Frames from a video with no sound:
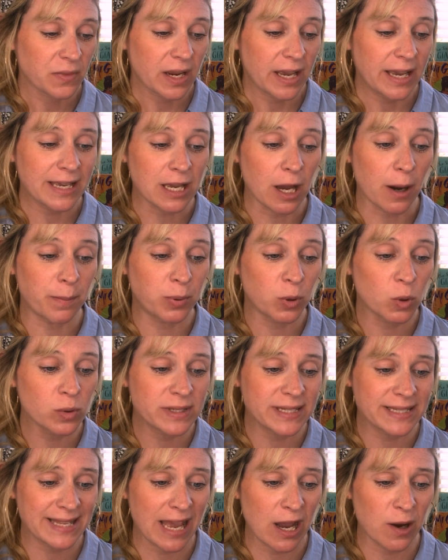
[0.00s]
Hiccup pulled
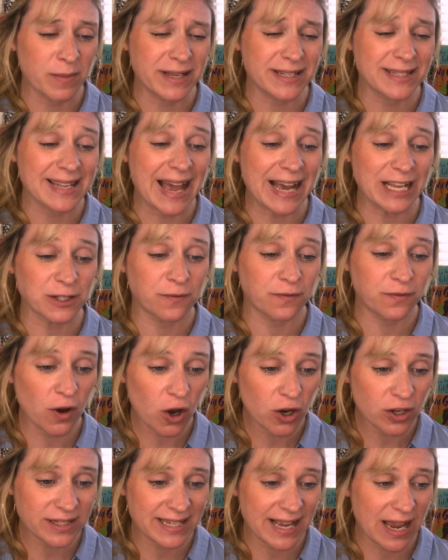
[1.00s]
his helmet as
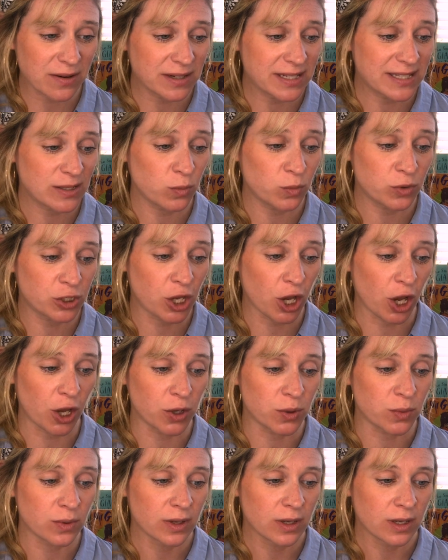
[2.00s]
far down as it would
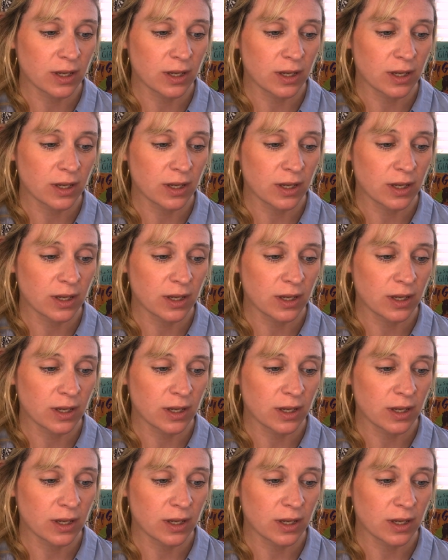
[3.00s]
go.